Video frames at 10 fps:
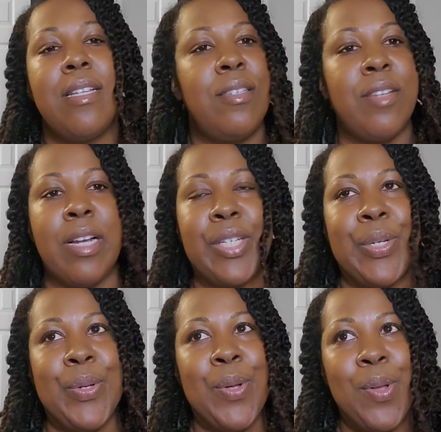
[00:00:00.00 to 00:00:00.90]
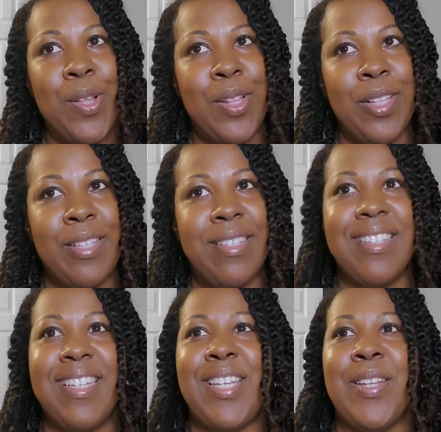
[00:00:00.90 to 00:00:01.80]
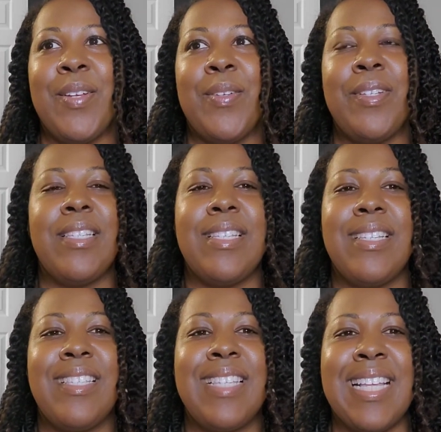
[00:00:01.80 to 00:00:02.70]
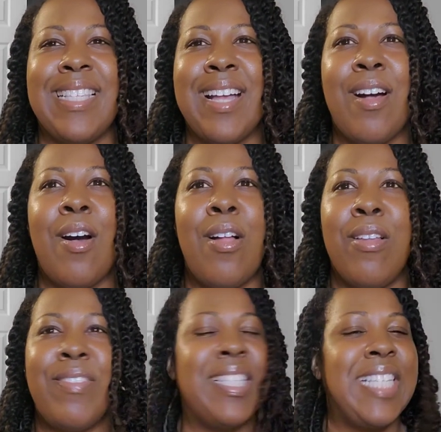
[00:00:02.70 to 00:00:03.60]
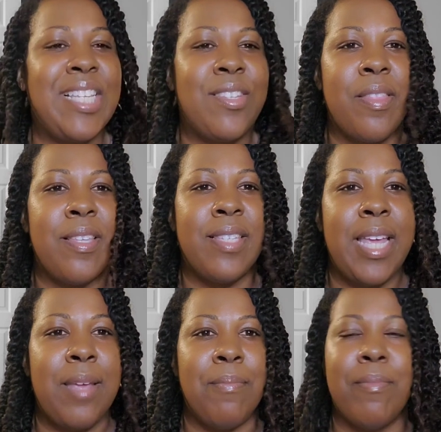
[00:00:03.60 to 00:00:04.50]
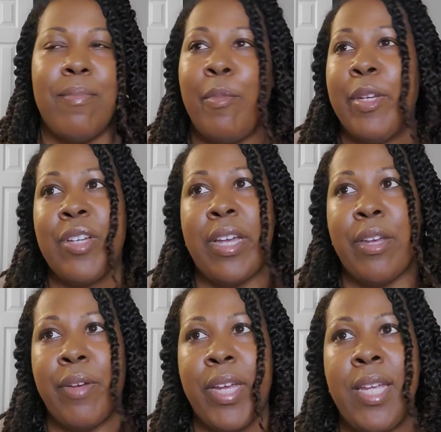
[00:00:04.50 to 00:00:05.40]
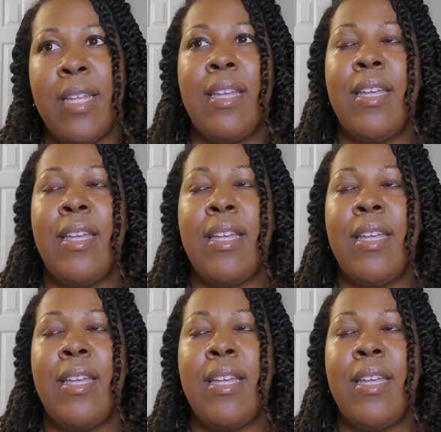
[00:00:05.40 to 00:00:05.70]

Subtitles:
Dr. Nicole, says that all of his dates are the same, which I agree.